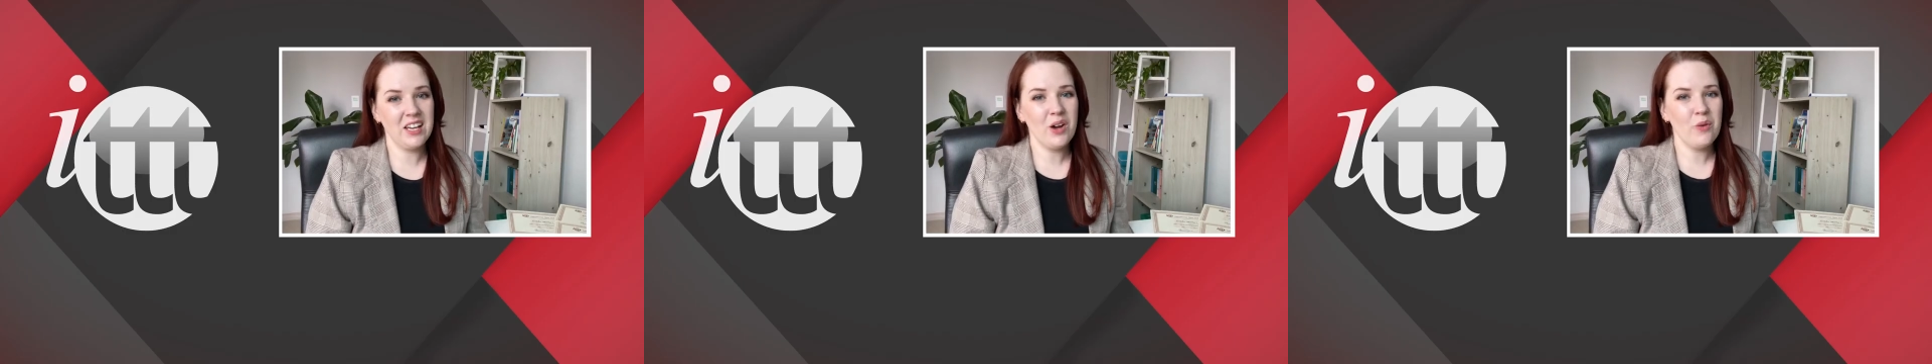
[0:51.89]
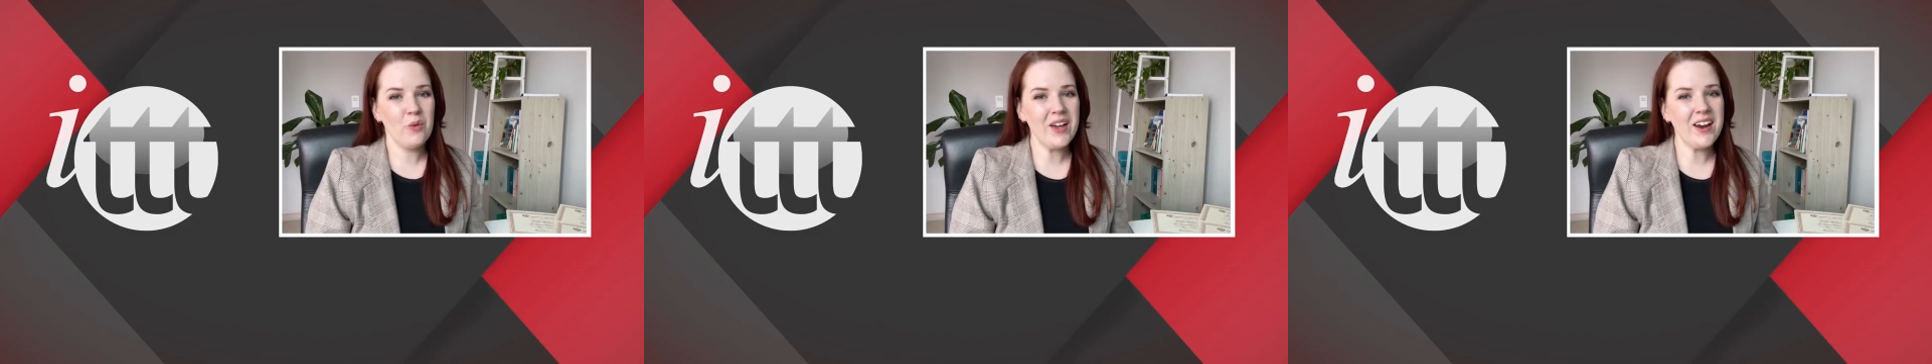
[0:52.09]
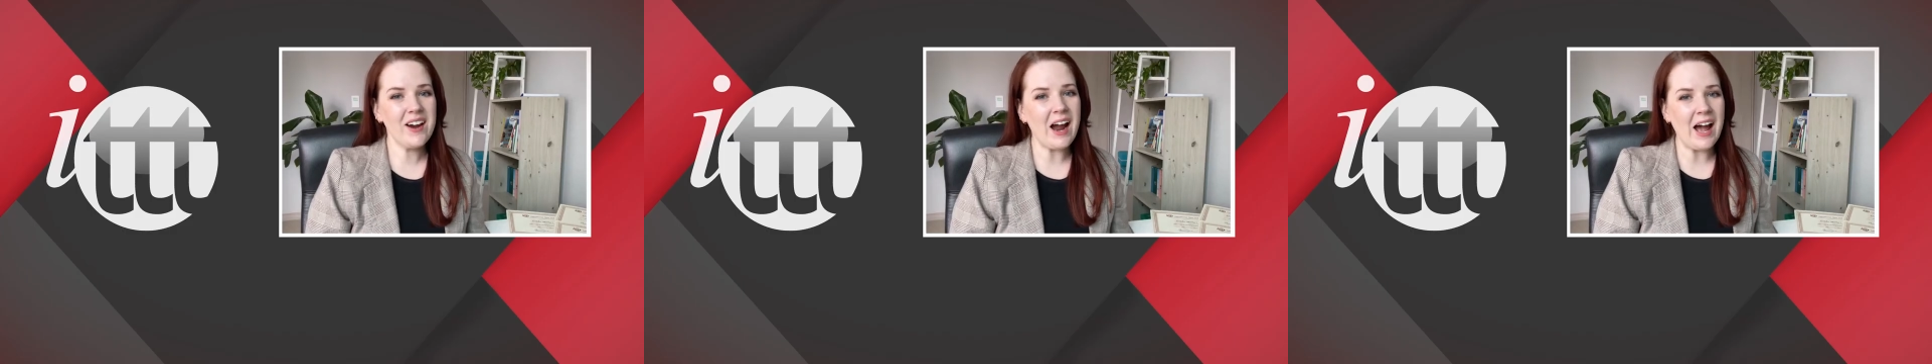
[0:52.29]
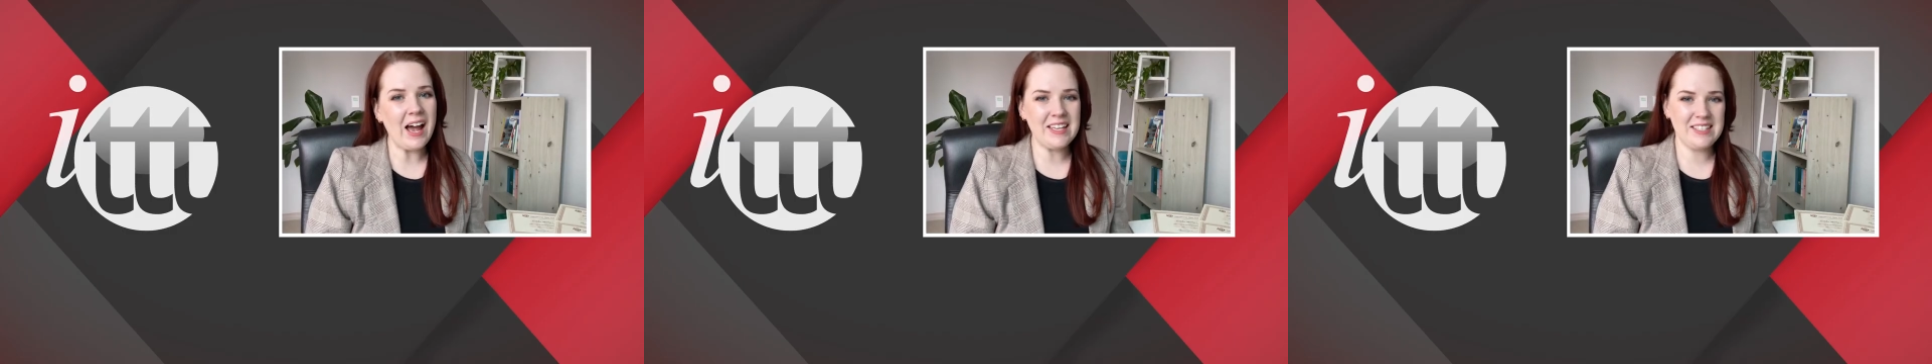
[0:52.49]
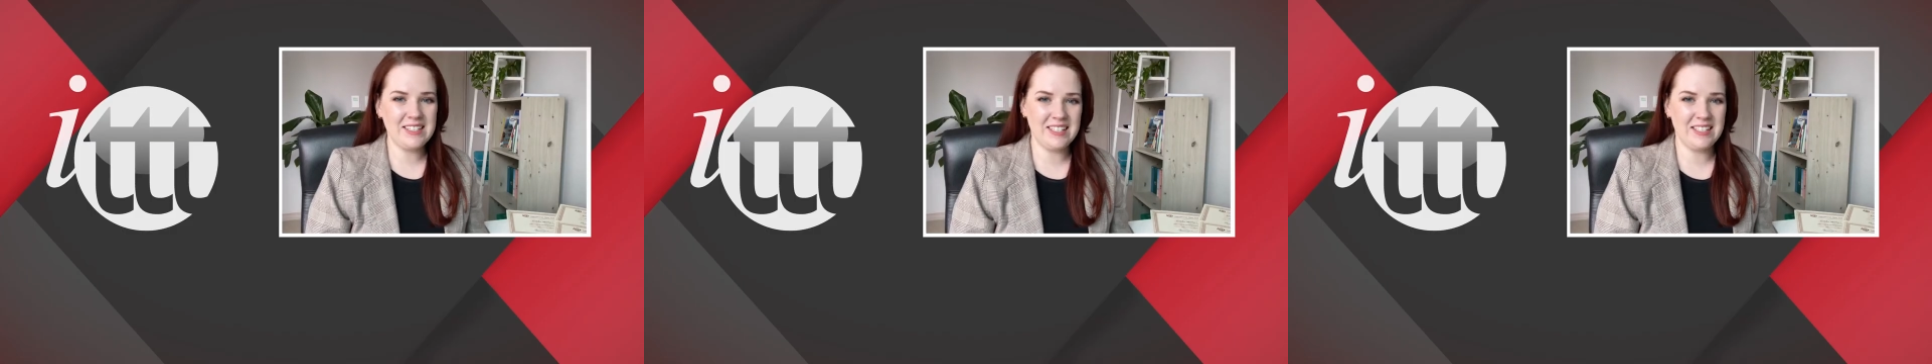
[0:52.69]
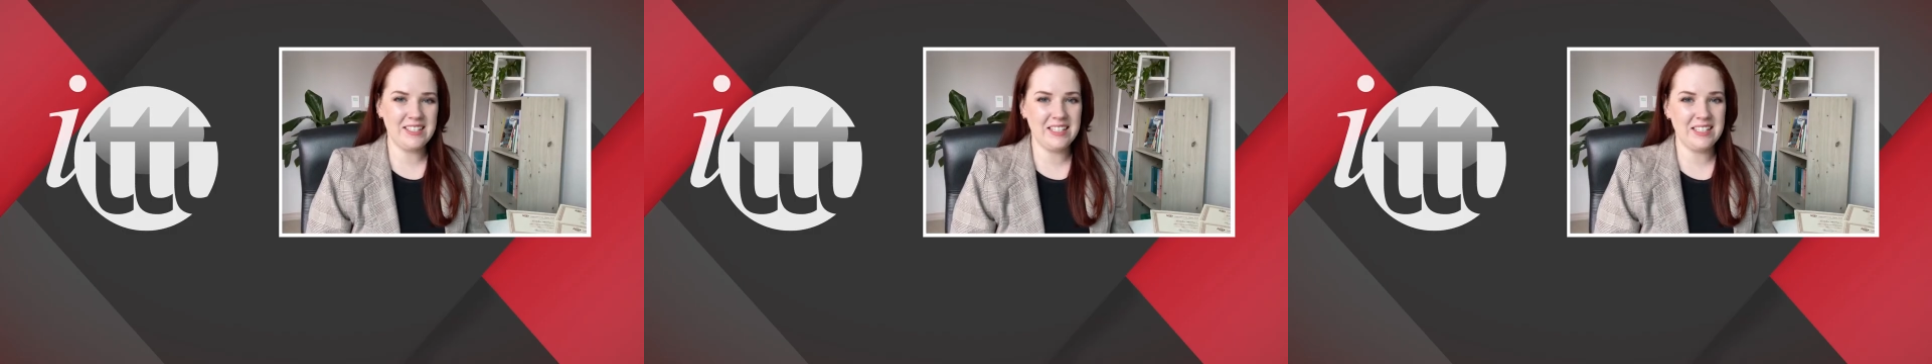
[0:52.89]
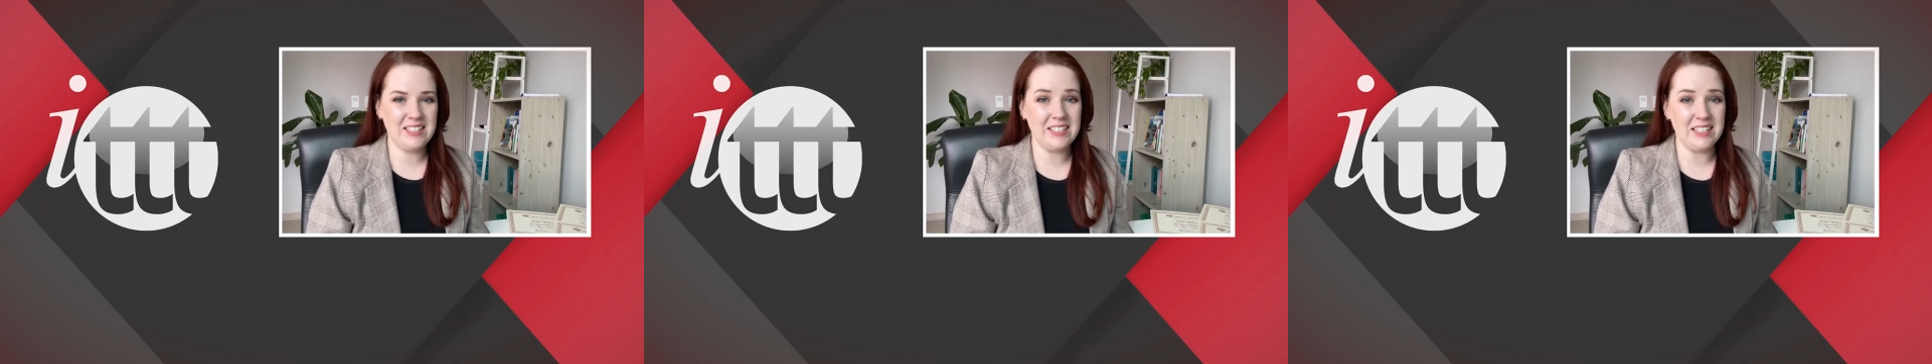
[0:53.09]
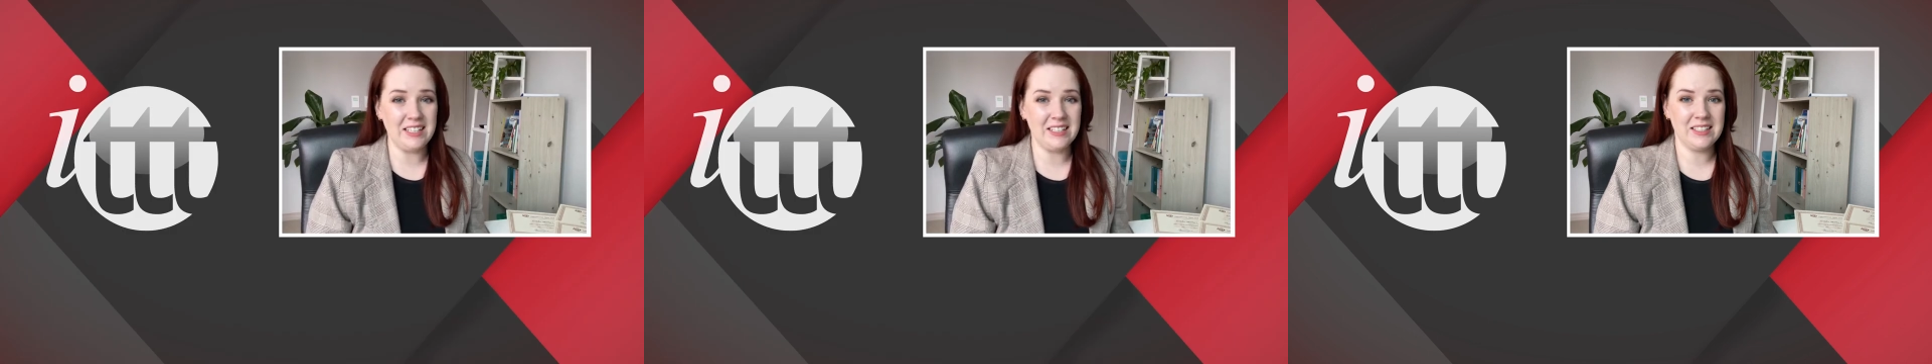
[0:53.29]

We are I T T T,